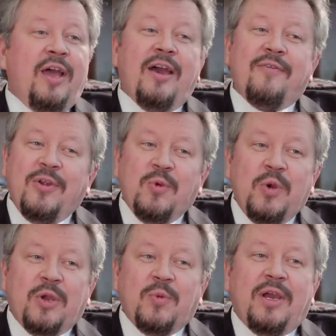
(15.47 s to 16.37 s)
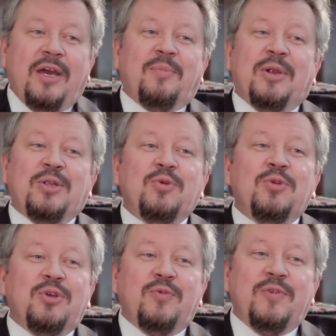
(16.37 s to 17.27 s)
every week we had
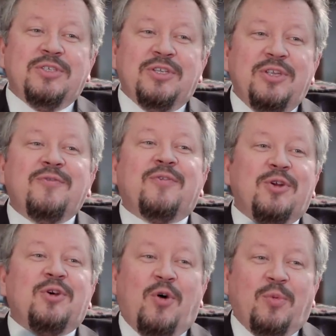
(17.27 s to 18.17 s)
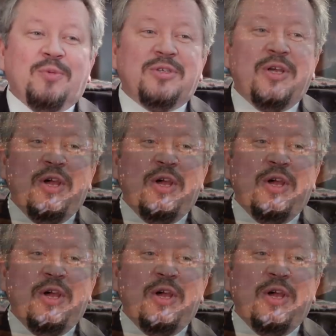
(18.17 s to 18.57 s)
opportunity to visit different homes